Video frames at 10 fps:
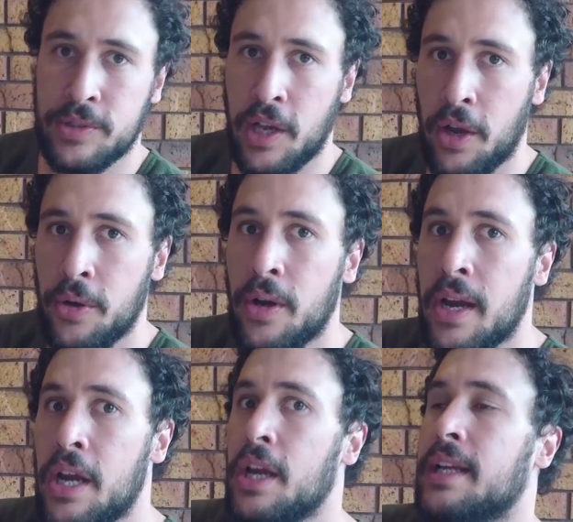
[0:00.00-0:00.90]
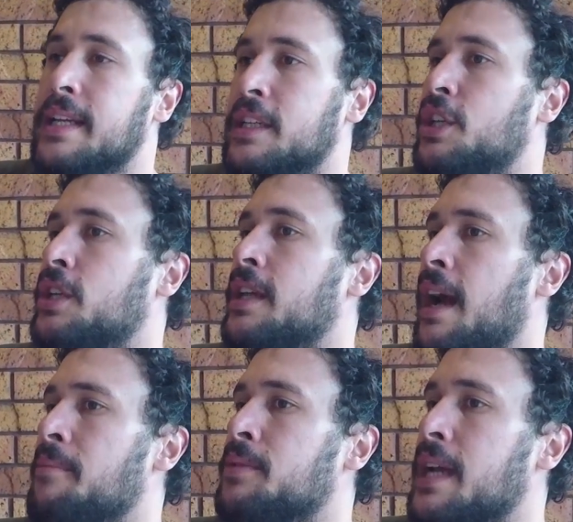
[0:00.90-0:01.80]
So
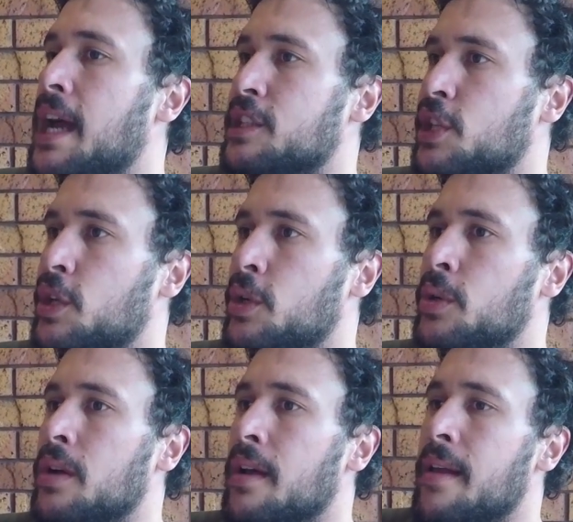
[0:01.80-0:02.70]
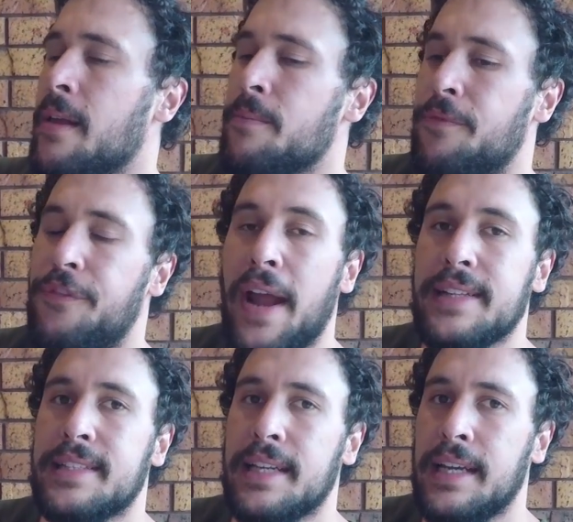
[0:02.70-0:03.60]
cut to
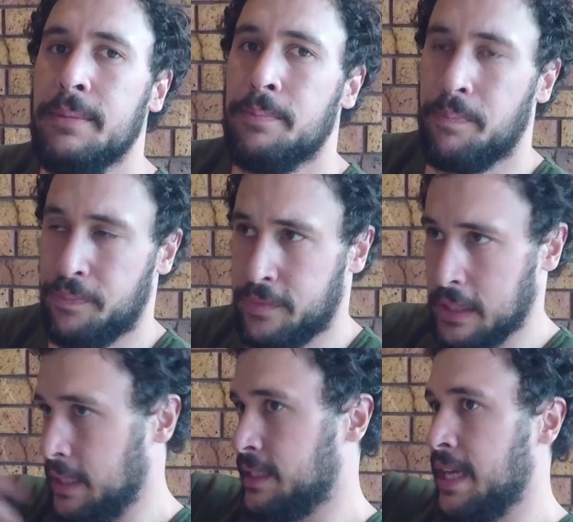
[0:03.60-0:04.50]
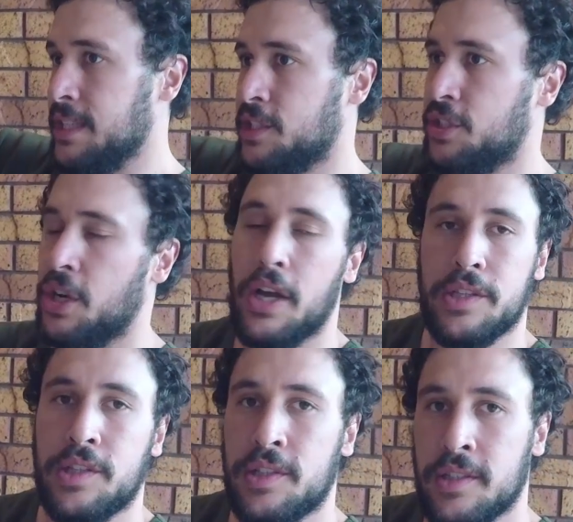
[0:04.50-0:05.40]
fancy test
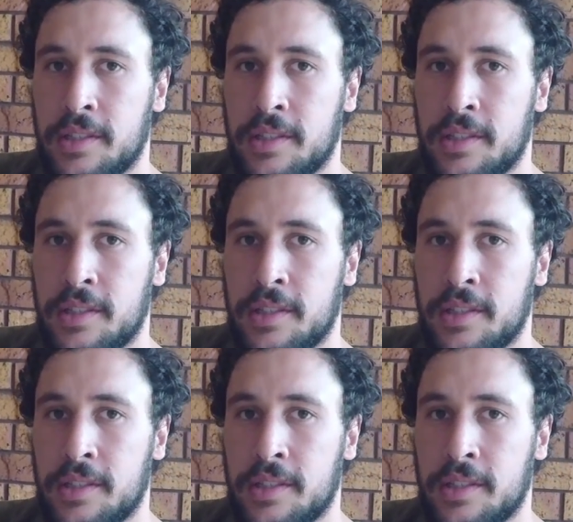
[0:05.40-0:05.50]
shots.